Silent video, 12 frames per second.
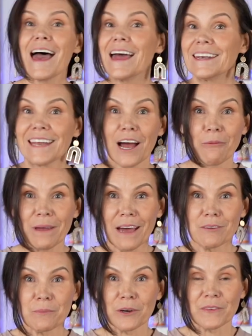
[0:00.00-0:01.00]
And now we have
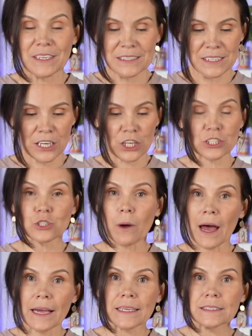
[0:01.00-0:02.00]
a perfect sticker. So
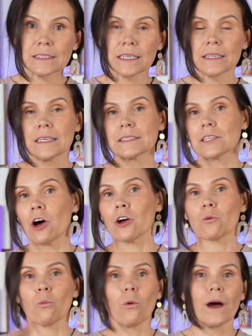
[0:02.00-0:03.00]
I can stick this
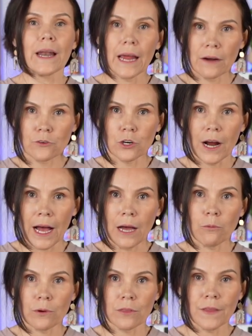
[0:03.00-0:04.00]
on whatever I
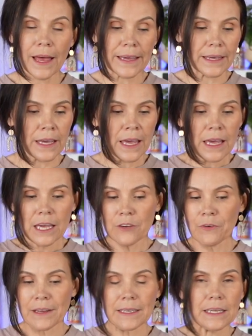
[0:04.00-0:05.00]
would like. If
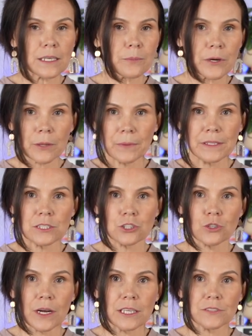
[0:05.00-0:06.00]
I need to put a piece of
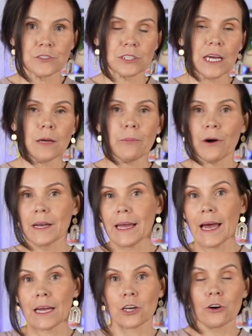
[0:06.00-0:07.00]
transfer tape on it,
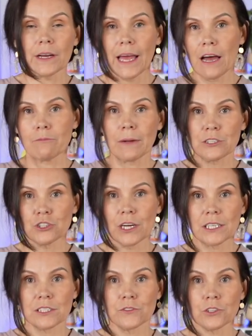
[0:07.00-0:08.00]
I could already have my
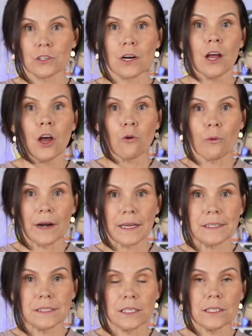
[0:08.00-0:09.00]
transfer
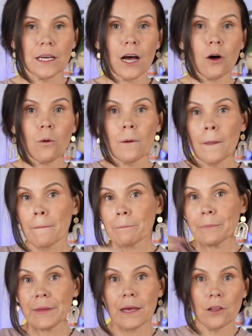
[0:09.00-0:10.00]
ready to go.
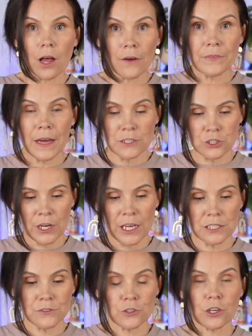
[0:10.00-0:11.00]
Peel off that
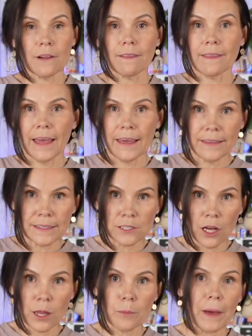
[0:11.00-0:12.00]
transfer, lay this
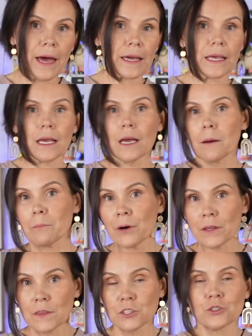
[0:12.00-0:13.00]
on the backing,
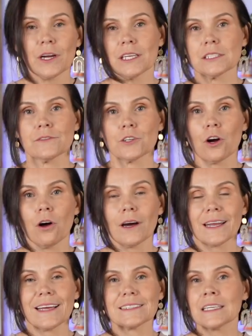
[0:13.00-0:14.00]
put the transfer on
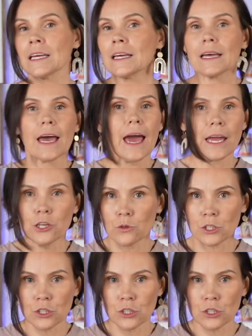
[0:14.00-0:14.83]
it, and you can